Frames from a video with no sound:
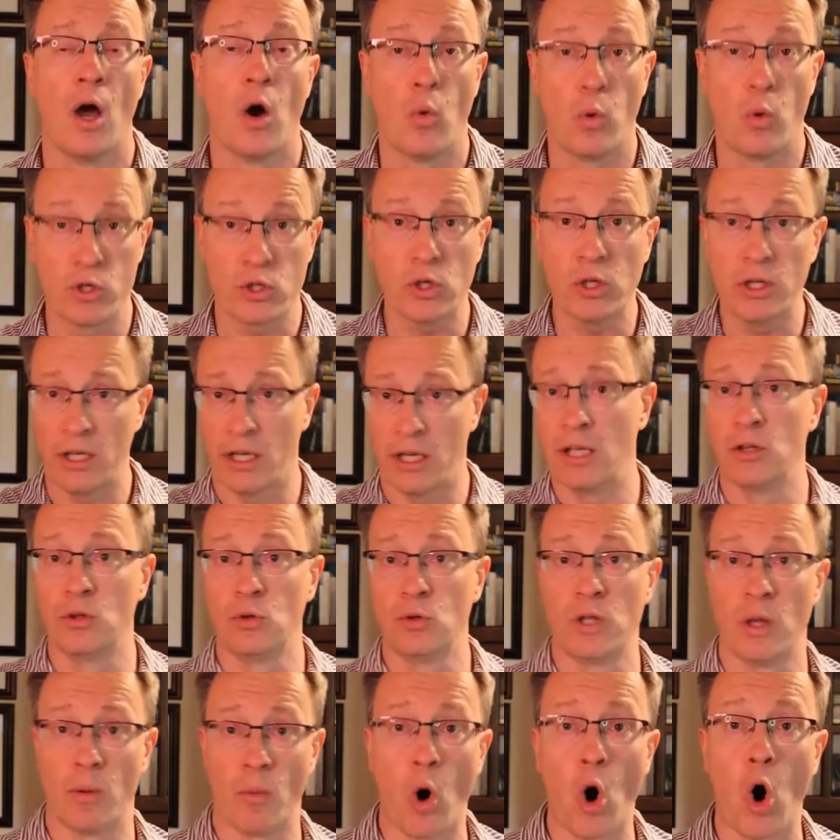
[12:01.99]
We certainly can
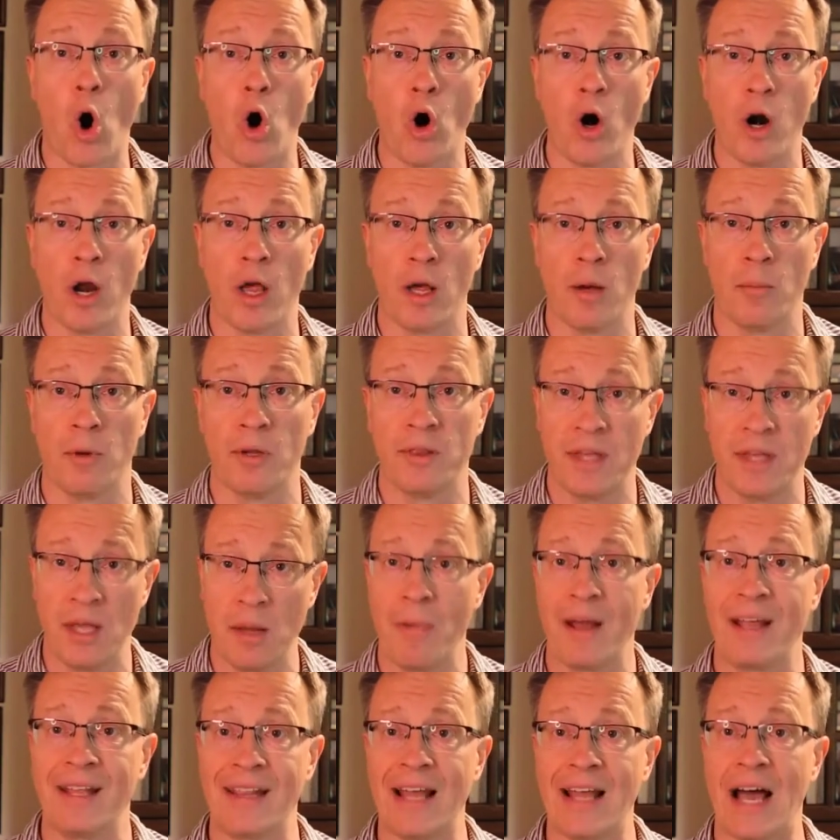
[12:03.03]
do them earlier, but they
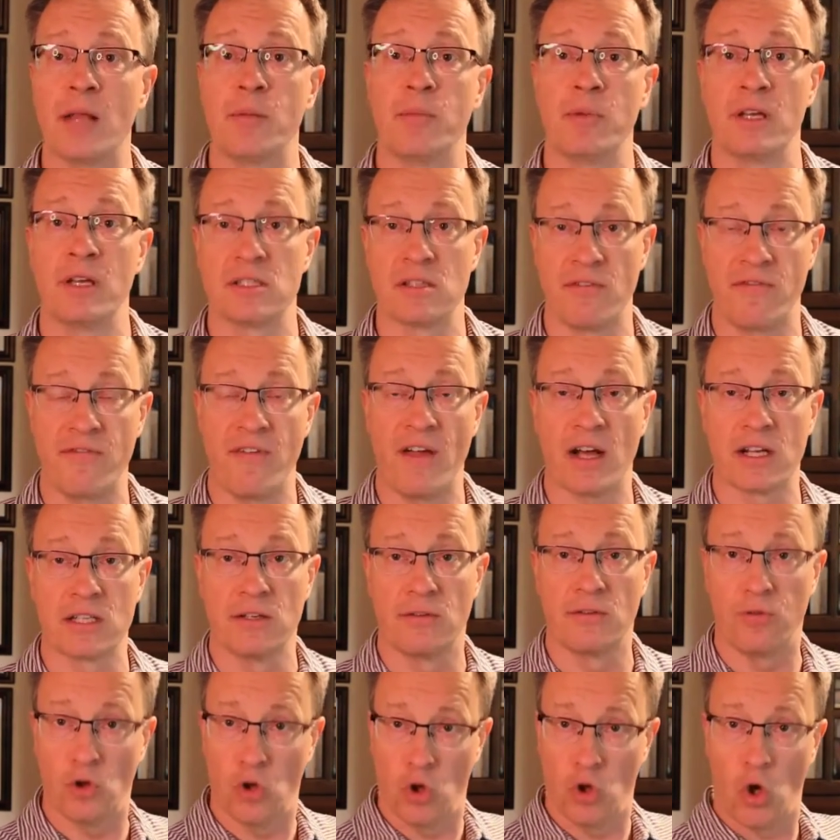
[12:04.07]
may not be as
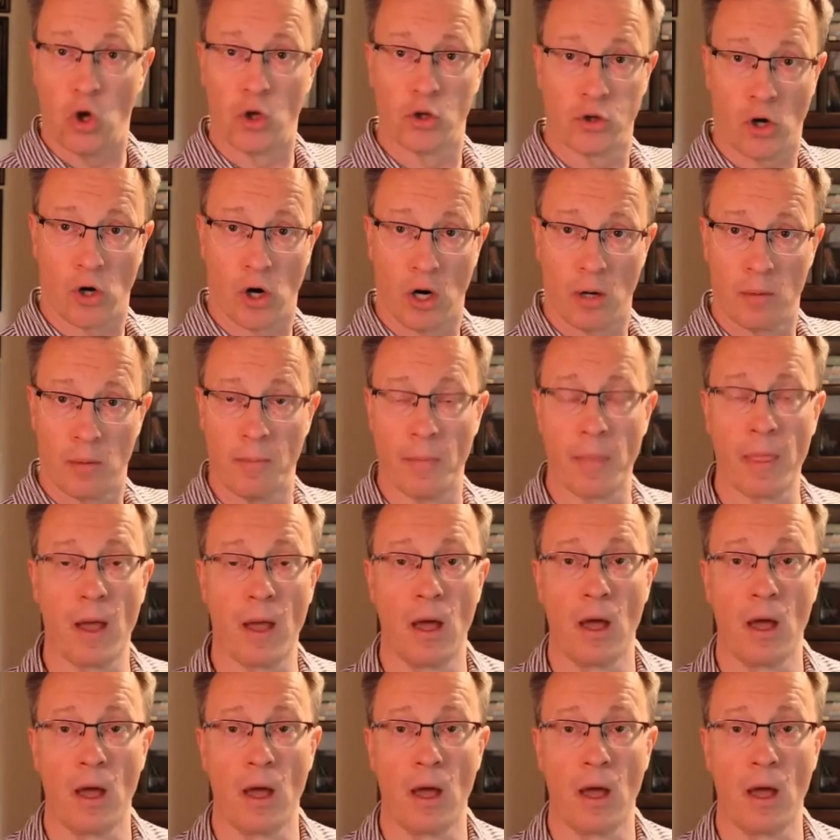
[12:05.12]
effective long term.